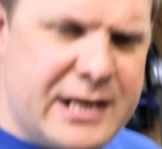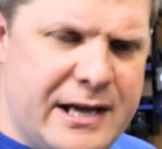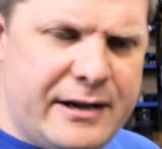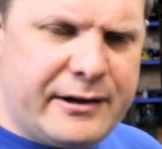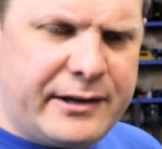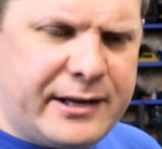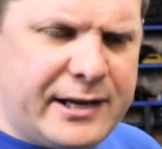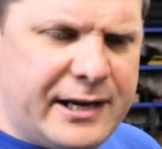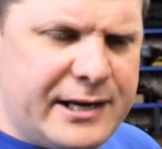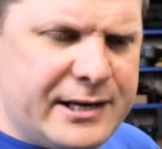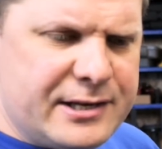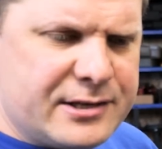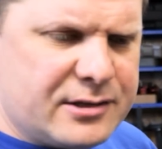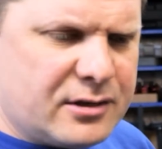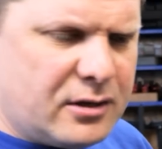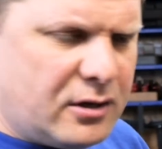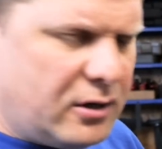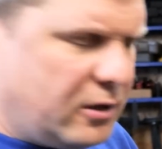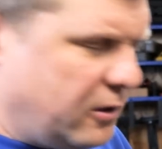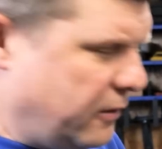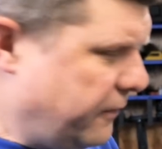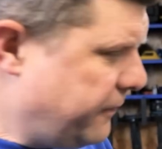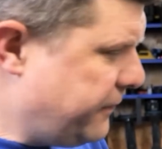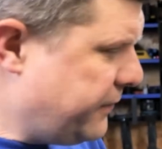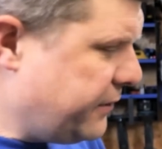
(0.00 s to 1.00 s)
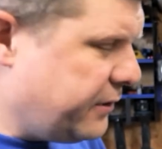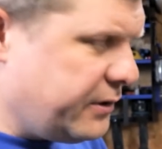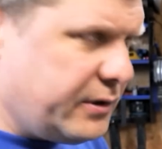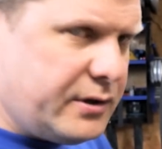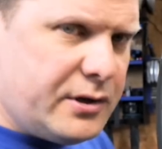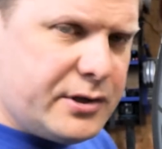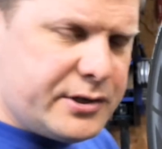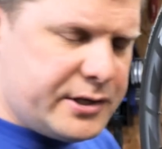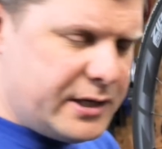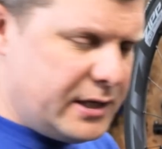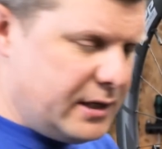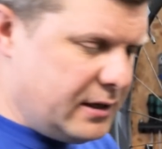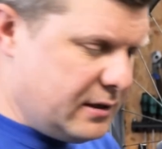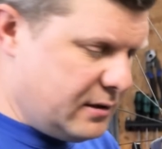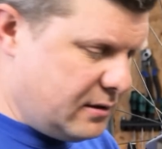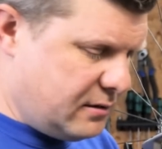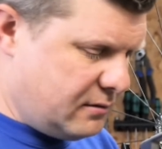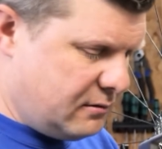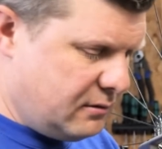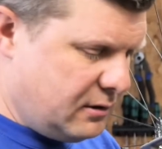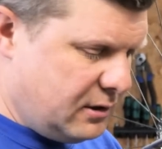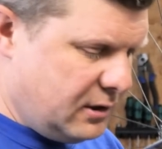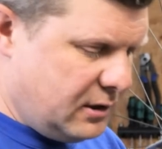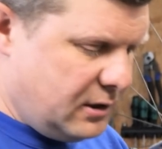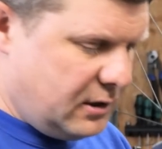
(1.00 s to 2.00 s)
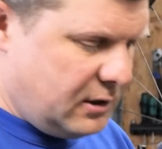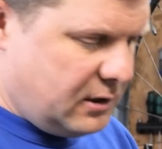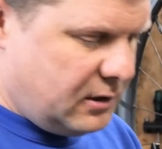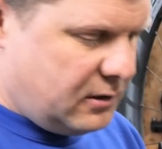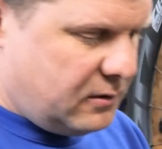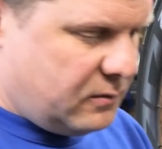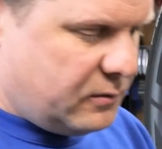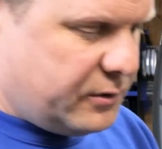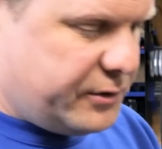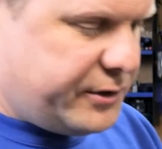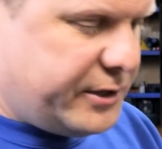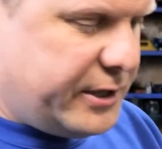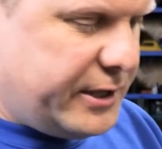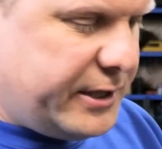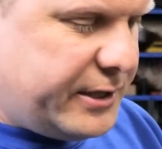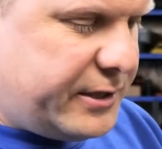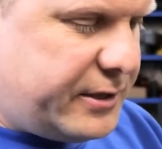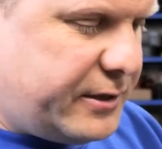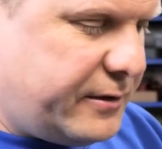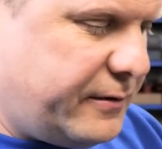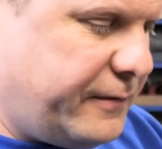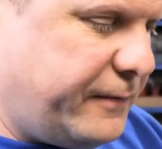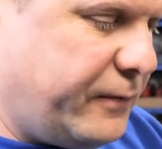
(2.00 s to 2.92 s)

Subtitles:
now a case of using, what's this,